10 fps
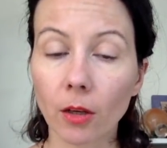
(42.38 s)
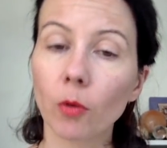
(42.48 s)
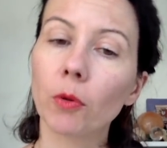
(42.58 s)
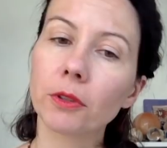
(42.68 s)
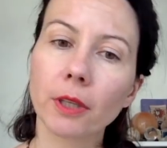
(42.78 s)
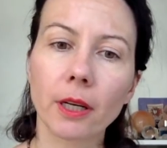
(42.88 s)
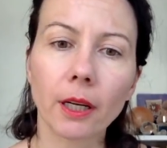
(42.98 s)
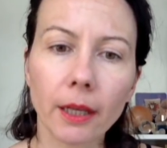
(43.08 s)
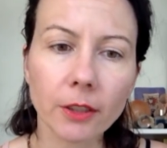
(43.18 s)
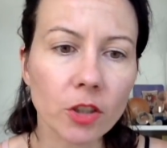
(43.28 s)
what's her
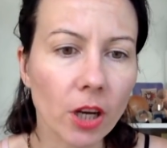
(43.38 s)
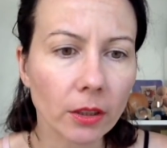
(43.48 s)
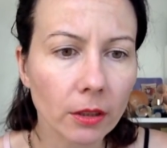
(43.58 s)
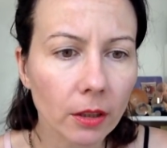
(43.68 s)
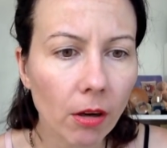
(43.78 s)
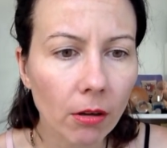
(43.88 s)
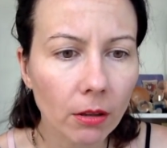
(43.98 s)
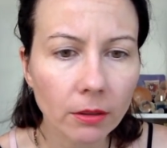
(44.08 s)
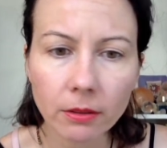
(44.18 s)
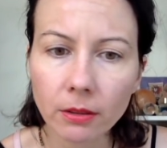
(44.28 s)
channel
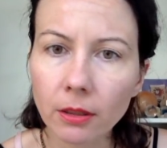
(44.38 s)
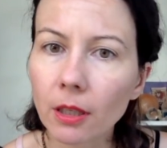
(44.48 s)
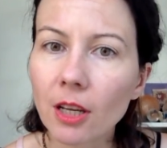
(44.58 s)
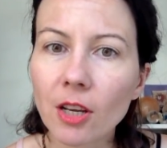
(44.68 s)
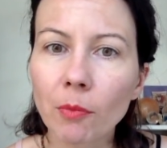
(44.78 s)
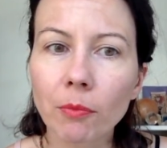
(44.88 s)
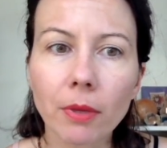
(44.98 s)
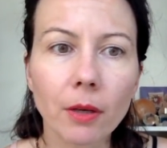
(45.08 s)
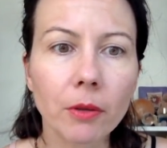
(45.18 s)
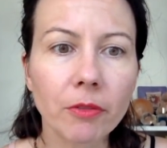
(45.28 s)
called?
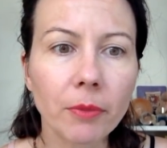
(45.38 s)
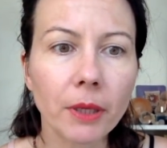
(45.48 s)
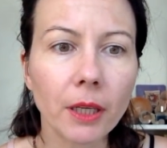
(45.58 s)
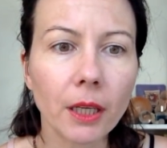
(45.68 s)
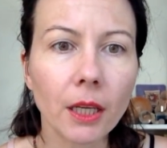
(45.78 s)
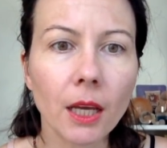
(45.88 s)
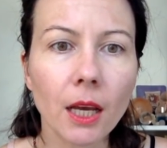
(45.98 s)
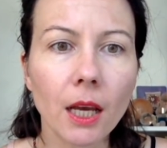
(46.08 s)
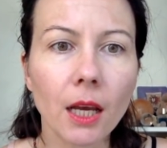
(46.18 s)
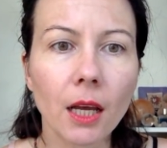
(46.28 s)
Bear with me.
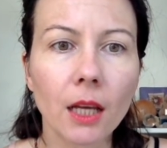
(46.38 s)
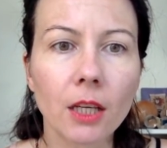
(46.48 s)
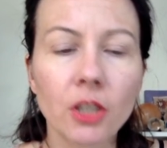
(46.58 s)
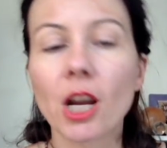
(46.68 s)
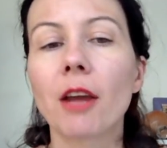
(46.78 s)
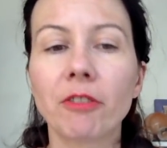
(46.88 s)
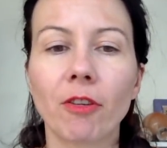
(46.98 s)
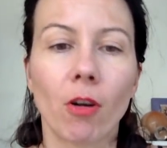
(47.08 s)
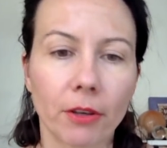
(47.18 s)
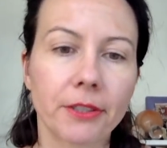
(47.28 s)
Shy
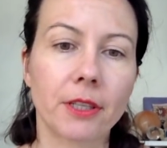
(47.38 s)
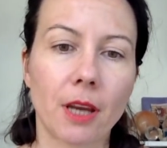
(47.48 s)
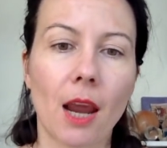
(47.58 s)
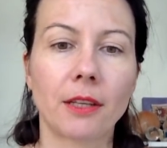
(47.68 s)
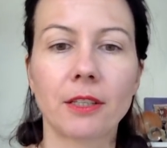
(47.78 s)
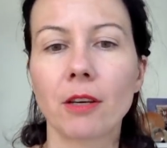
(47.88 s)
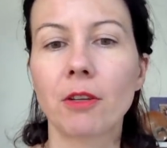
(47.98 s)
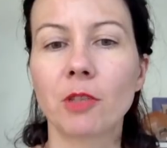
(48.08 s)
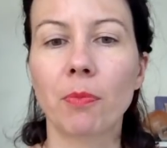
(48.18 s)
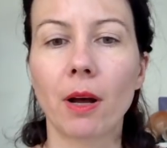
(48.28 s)
Fox, yes. So
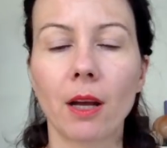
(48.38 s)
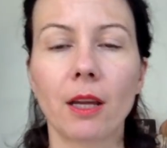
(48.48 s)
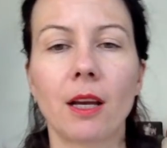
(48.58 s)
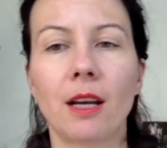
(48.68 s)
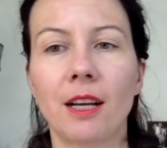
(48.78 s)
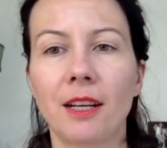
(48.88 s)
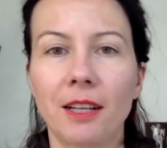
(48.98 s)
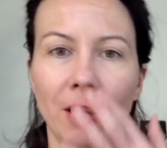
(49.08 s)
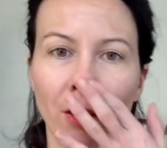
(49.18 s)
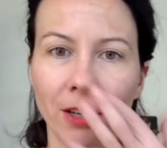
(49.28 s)
it's by
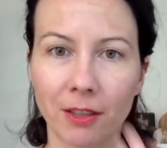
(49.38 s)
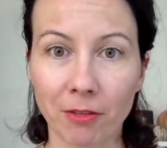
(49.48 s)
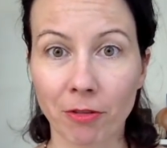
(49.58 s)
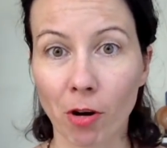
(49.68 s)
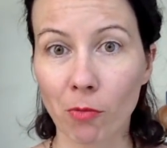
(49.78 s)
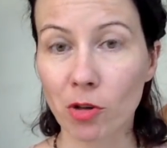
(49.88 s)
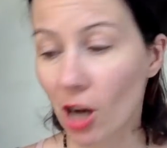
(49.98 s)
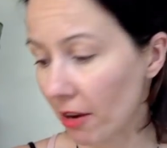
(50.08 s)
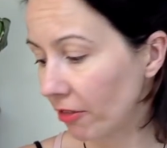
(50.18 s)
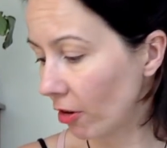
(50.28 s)
Lauren from
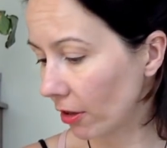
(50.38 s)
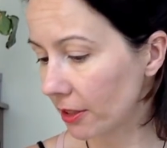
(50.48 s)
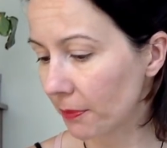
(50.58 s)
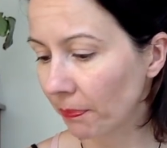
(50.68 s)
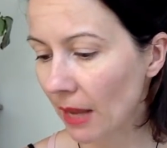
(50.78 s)
Shy Fox,